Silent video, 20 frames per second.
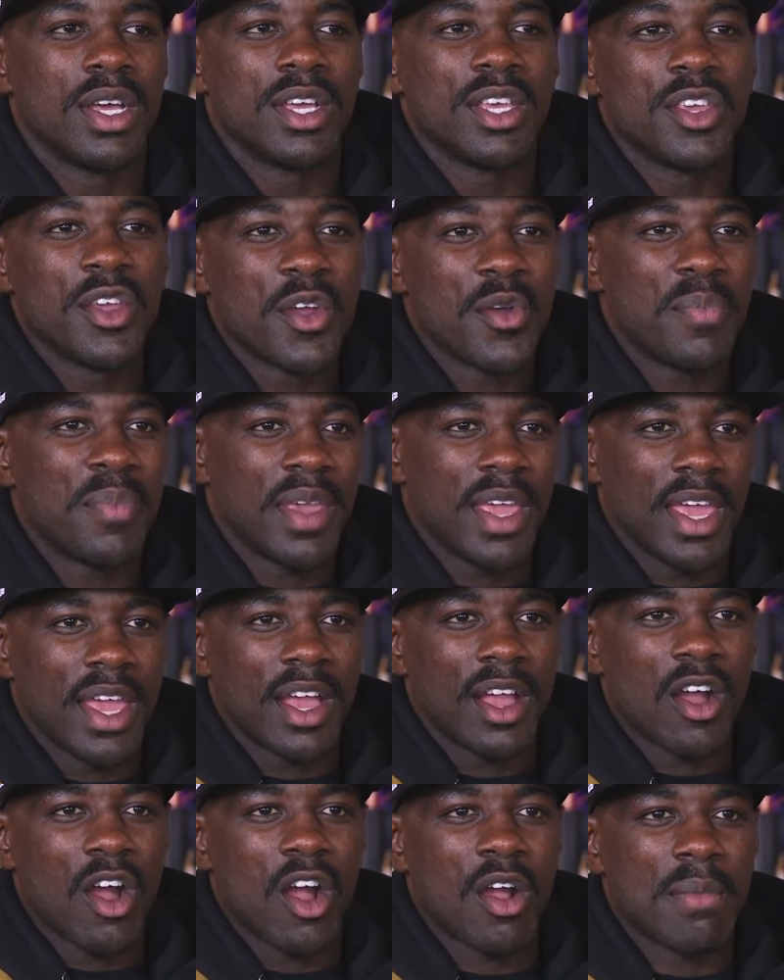
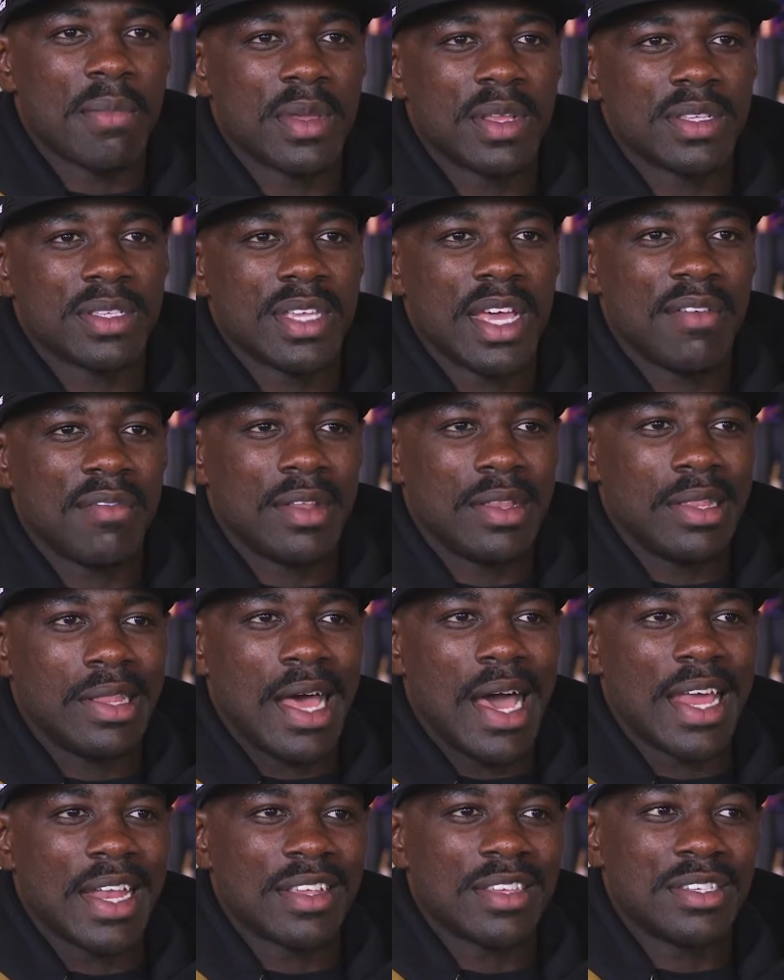European garments have a
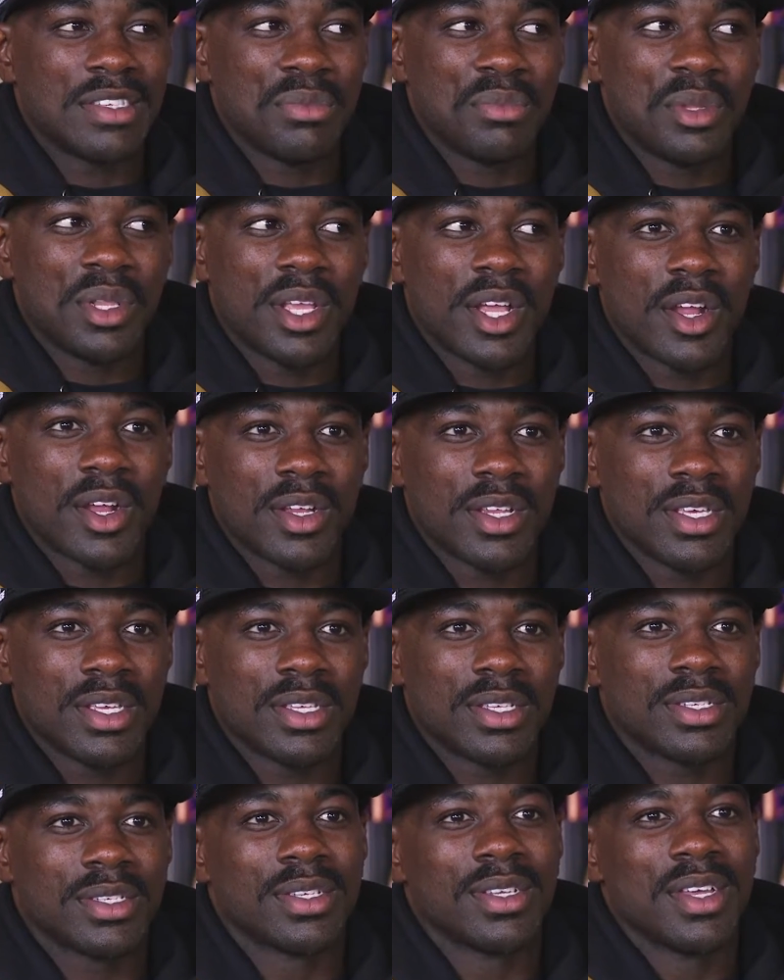lot of
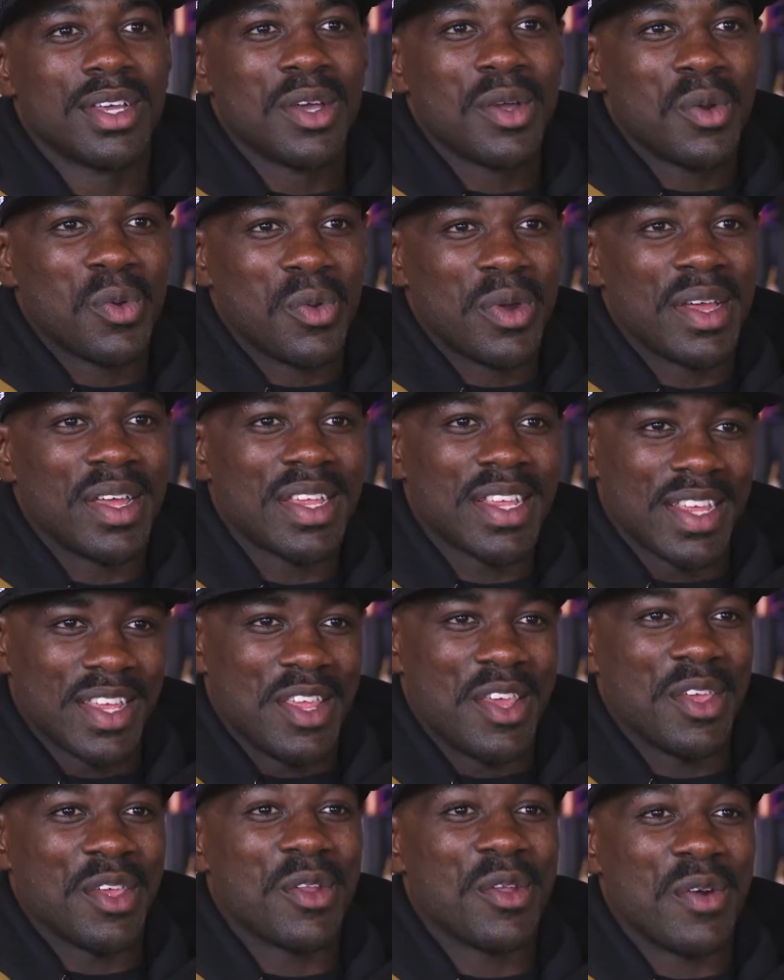similarities with,
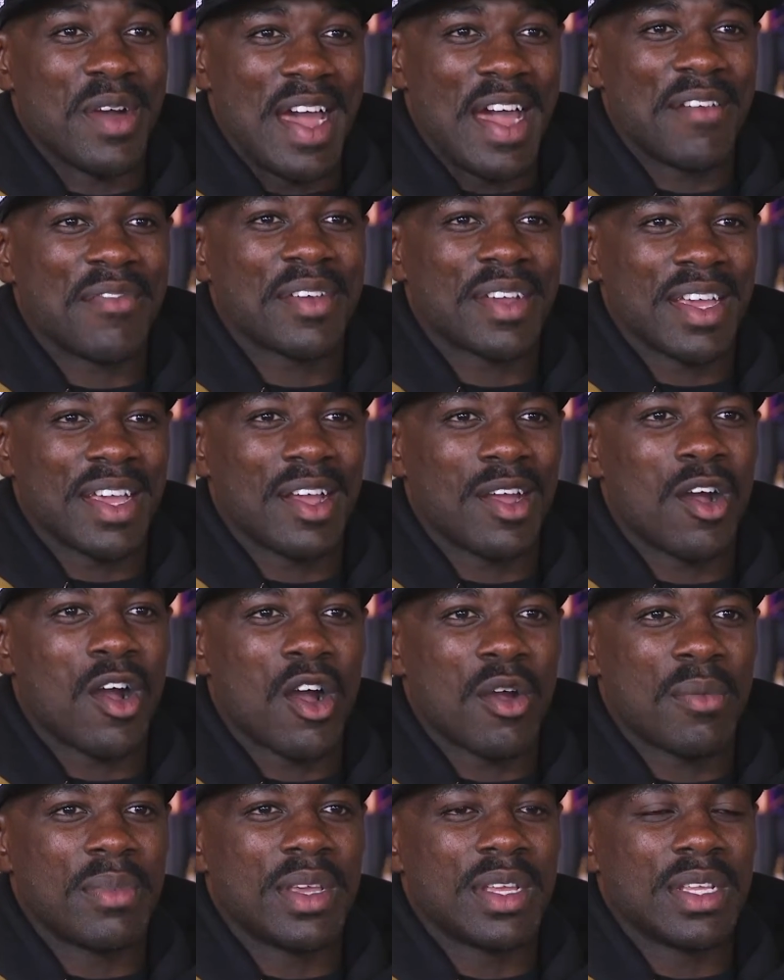you know, African
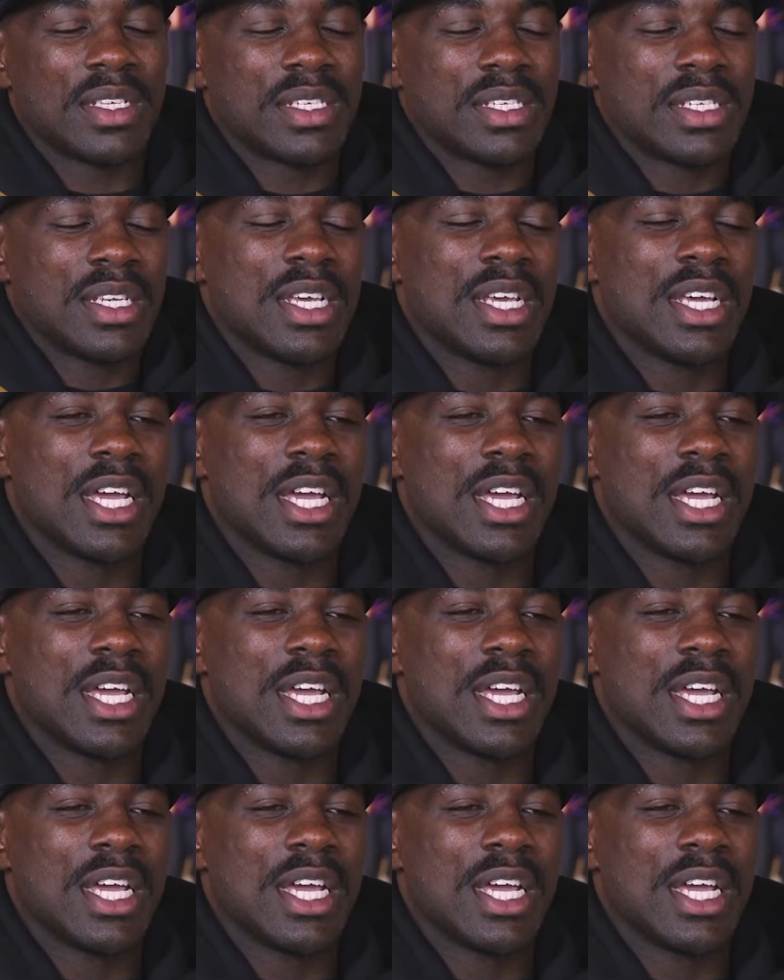garments,